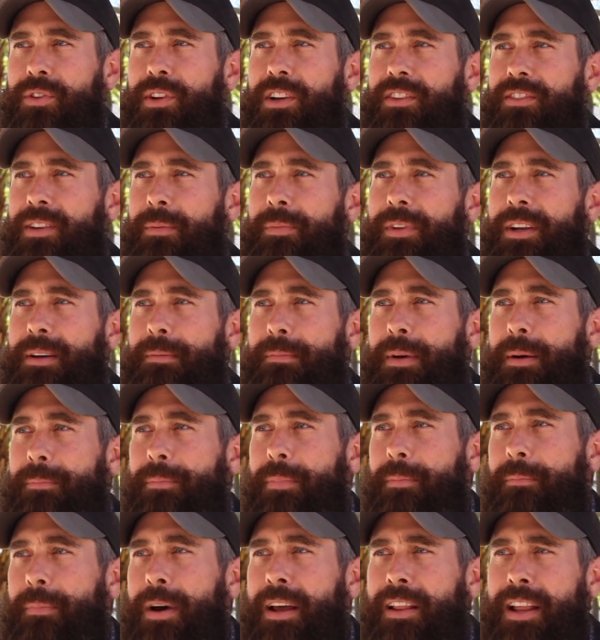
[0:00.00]
That's something in
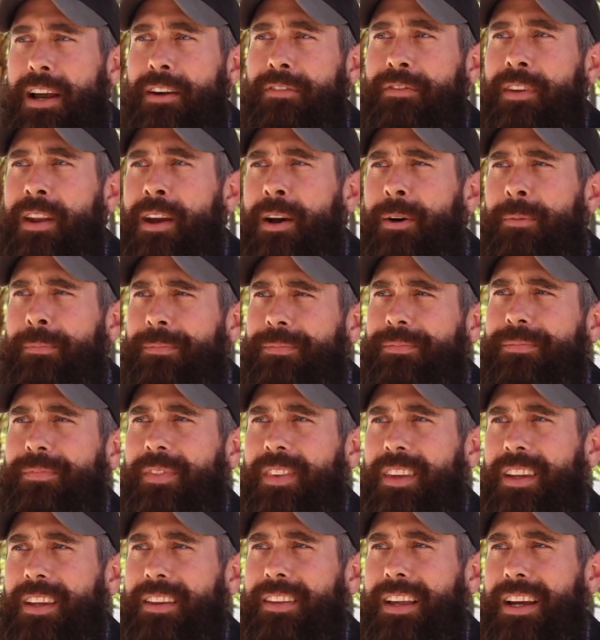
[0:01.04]
my life now
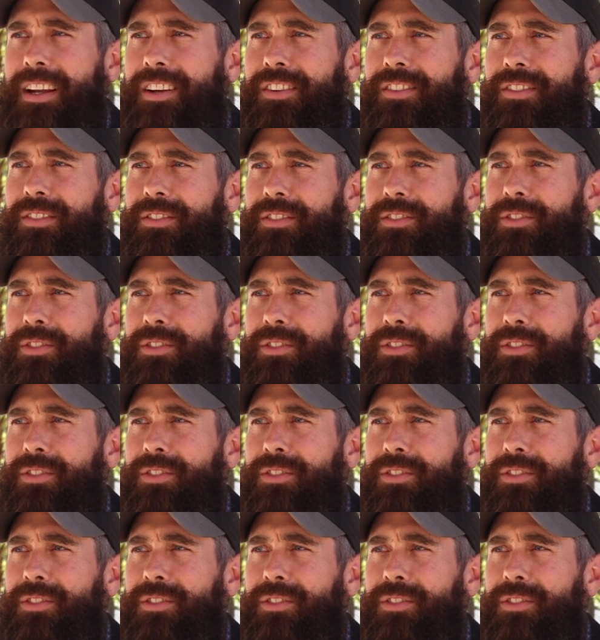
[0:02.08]
that is